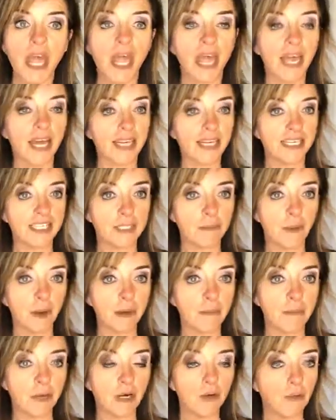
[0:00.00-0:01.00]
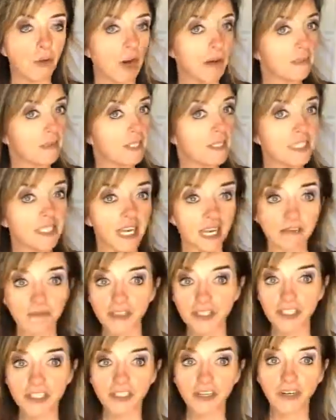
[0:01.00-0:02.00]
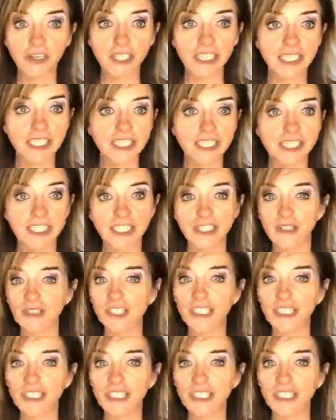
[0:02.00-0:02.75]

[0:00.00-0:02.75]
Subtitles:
and it's by Mel Robbins, and I've just started listening to it.